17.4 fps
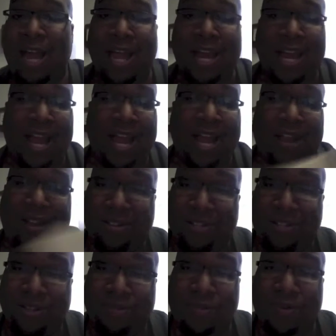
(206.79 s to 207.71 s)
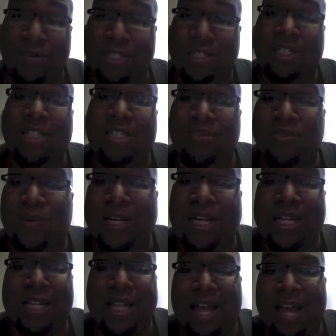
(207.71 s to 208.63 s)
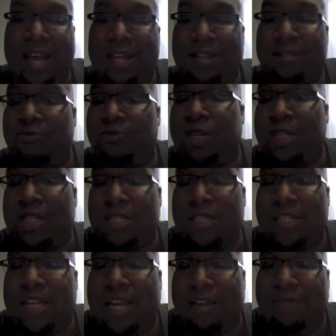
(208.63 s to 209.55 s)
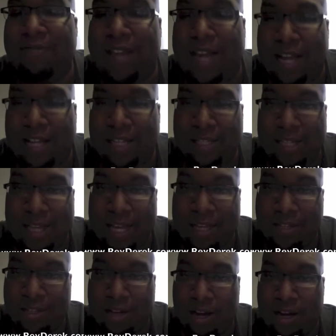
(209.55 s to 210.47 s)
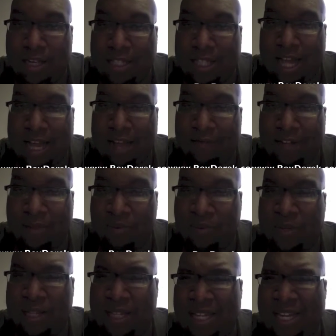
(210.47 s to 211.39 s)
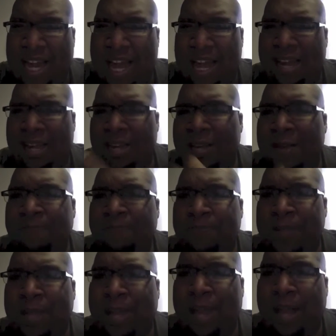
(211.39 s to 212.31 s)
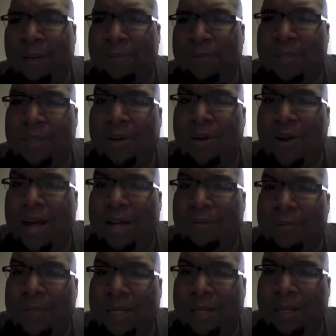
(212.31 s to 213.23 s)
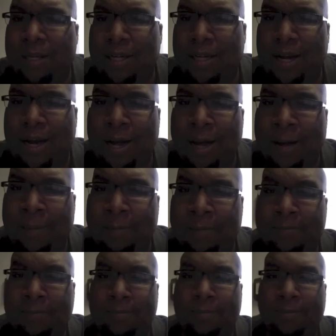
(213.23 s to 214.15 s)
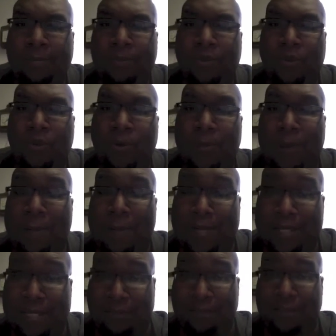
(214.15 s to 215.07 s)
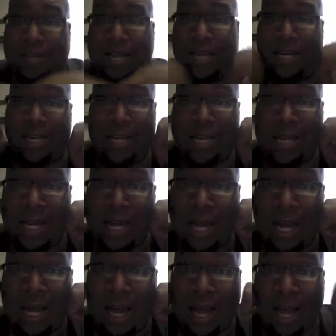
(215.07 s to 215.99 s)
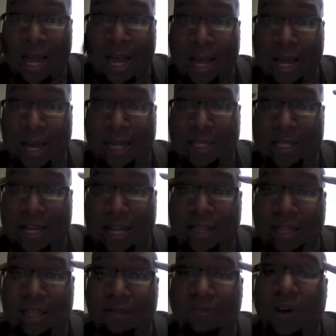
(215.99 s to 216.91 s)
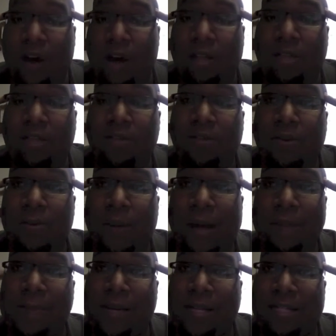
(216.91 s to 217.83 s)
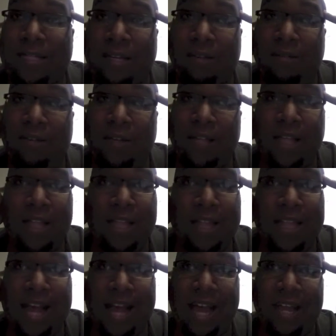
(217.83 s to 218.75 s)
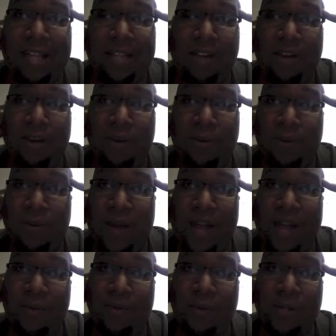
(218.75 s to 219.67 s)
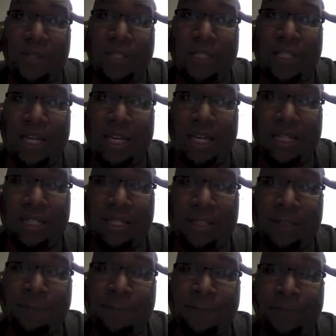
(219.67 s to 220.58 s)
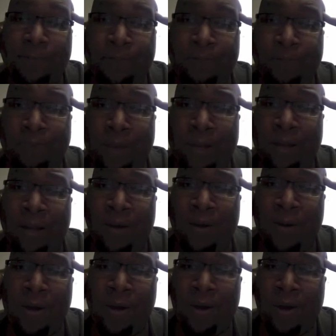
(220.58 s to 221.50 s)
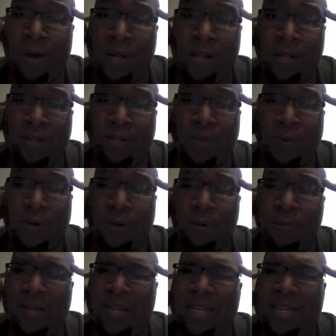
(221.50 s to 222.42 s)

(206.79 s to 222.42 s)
and anger. So, of course, just reading that really saved that CSR's life and really kind of helped to ground me, to remind myself that it's not their fault, to remind myself that there are way worse things going on in this world. But it